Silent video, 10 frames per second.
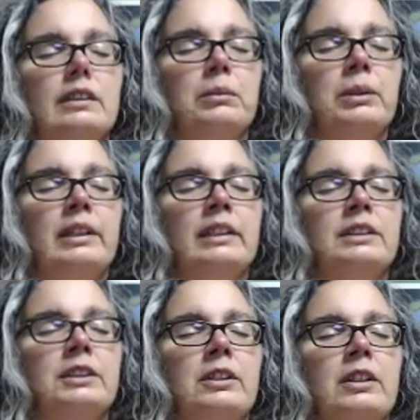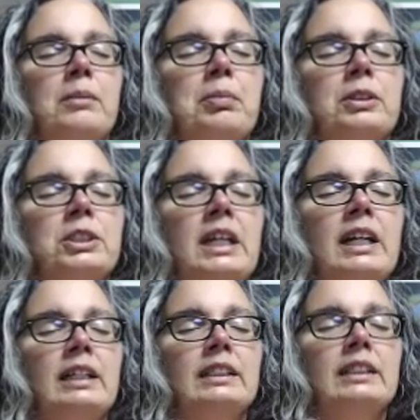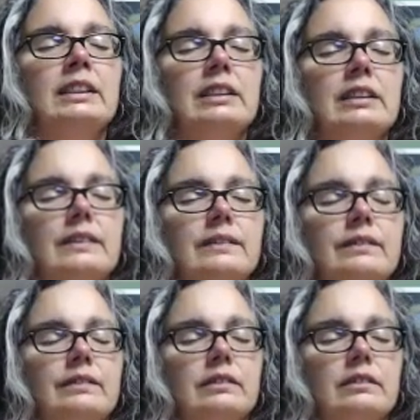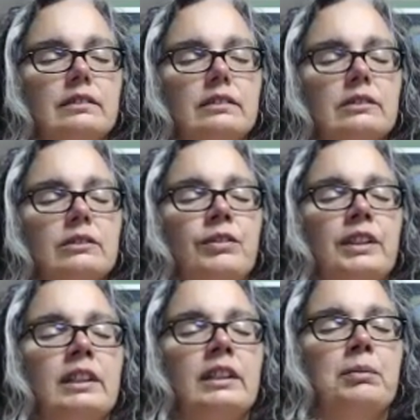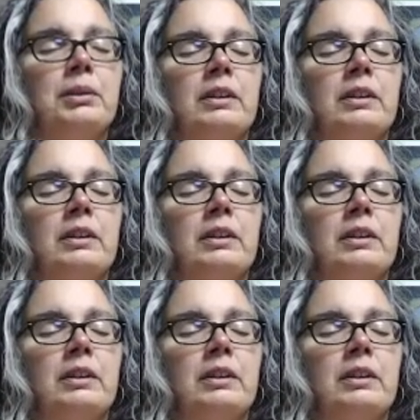Breathe into your upper chest, filling up your